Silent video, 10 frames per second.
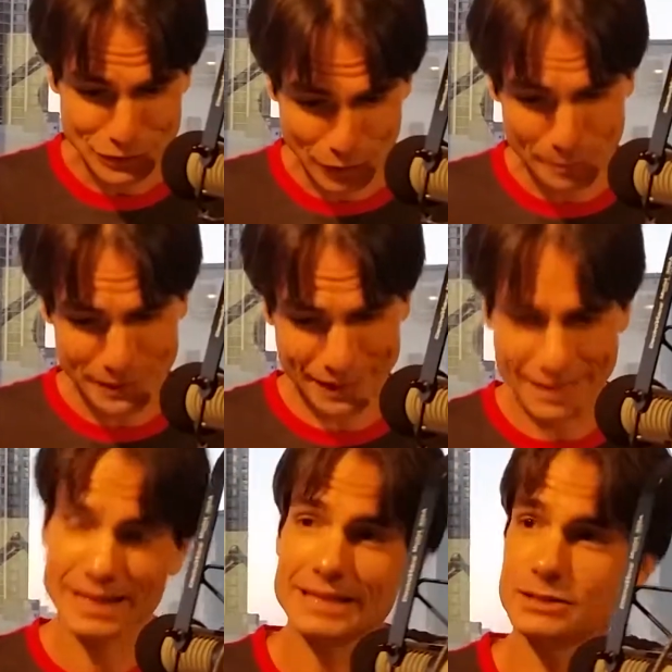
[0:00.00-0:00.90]
To open,
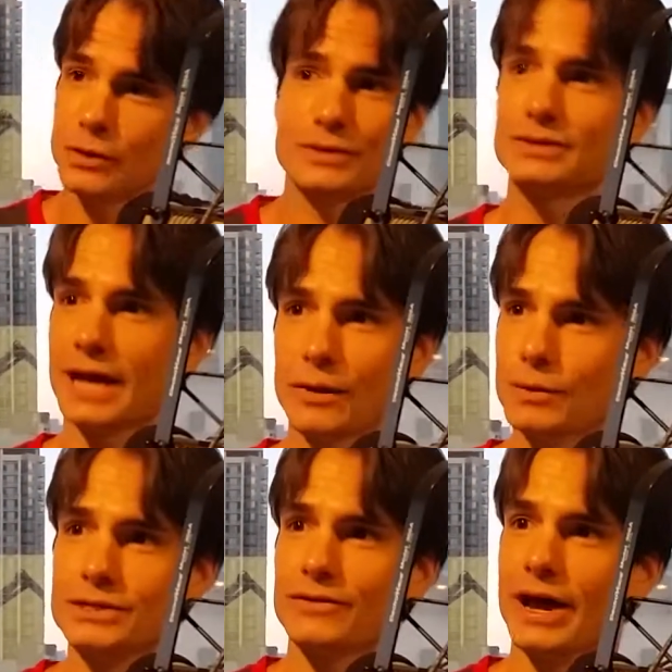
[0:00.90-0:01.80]
that's lower than Tiger
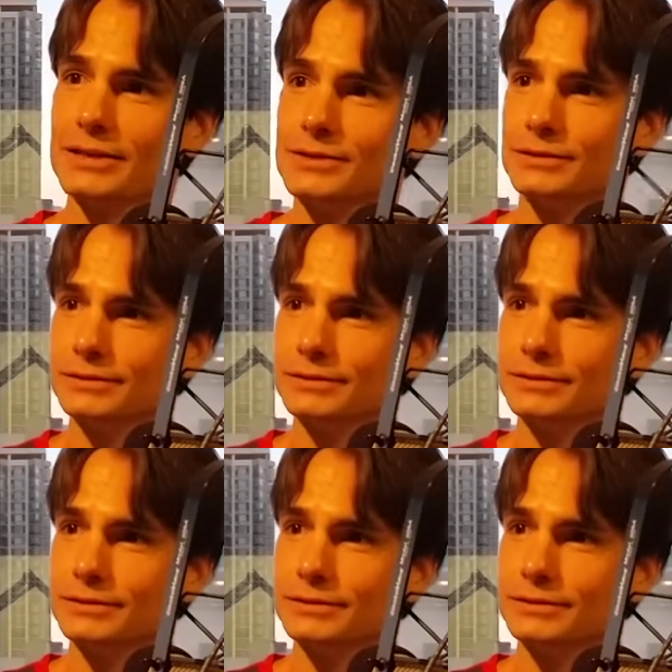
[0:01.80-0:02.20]
Woods ever had too.